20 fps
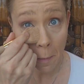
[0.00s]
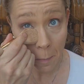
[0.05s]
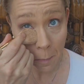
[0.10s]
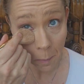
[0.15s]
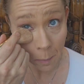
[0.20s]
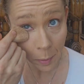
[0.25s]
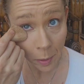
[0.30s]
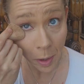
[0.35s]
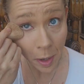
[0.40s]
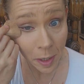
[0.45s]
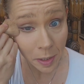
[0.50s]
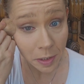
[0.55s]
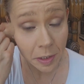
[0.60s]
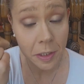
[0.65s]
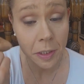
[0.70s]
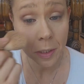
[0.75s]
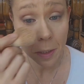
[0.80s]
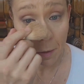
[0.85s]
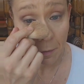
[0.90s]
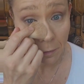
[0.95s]

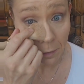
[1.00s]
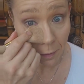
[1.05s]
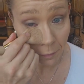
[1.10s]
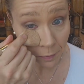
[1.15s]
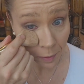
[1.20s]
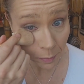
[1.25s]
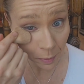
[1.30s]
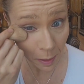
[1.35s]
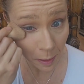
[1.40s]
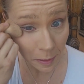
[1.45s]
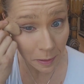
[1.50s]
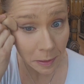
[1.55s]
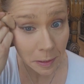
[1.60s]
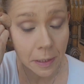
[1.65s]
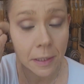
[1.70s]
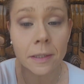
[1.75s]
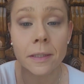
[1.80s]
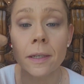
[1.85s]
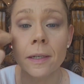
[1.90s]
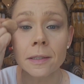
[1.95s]
brush, fluffy brush,
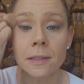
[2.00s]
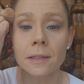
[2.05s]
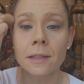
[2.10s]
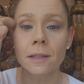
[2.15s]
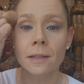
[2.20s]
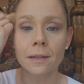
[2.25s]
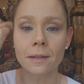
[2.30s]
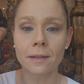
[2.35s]
and just